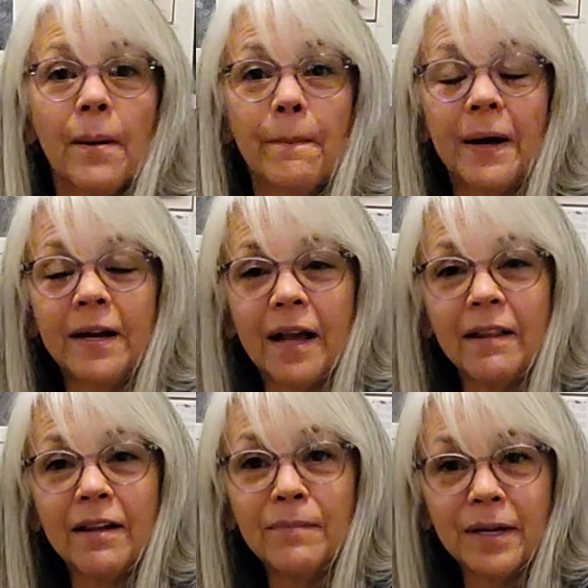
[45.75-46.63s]
But I
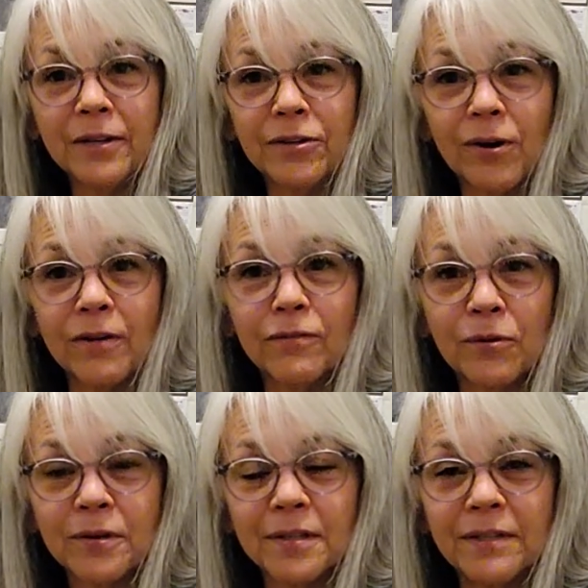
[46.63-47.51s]
love my guitar, of
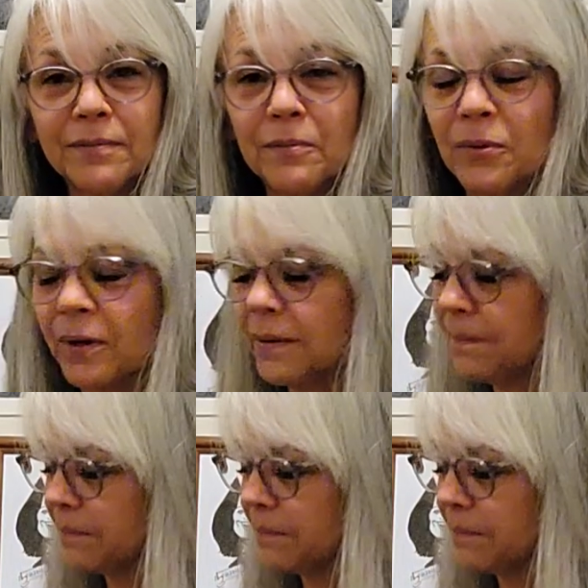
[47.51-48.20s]
course, even more.